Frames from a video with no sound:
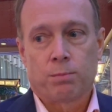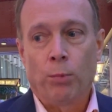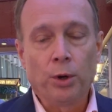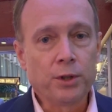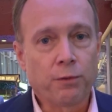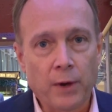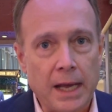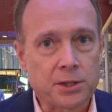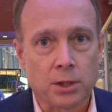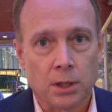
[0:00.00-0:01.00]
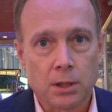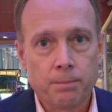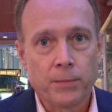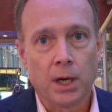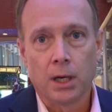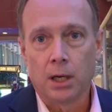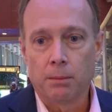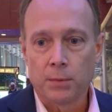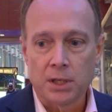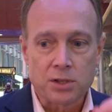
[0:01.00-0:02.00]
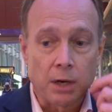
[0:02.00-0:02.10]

multifaceted. Um, it's